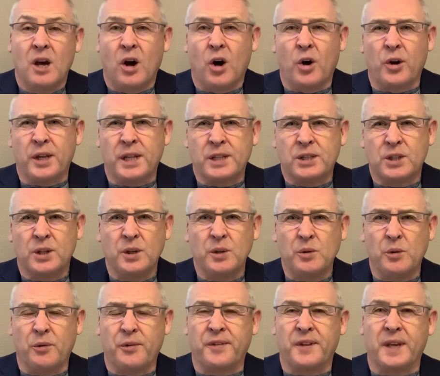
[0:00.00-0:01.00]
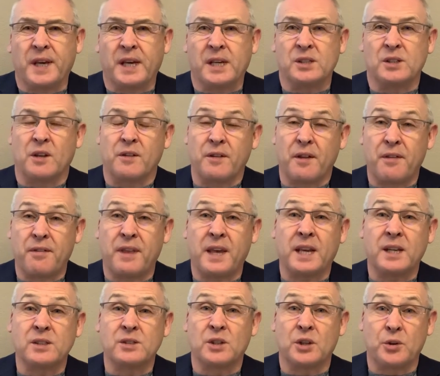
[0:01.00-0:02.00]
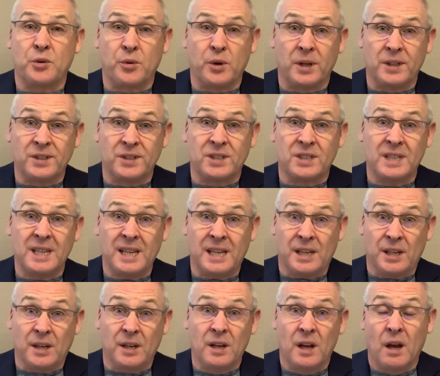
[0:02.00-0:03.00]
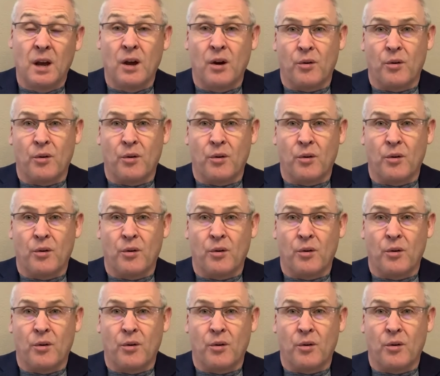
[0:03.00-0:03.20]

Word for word: on eternal things, on the things that are unseen